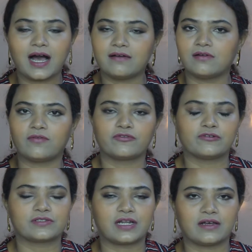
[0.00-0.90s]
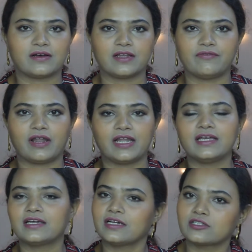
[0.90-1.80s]
I will of course leave a
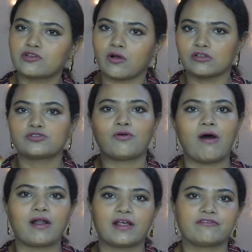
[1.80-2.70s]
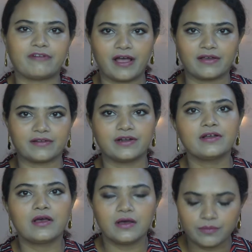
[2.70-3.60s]
link. It is also under a 500
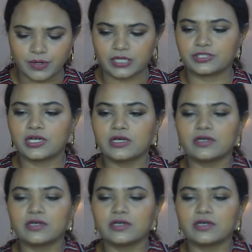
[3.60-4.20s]
brush.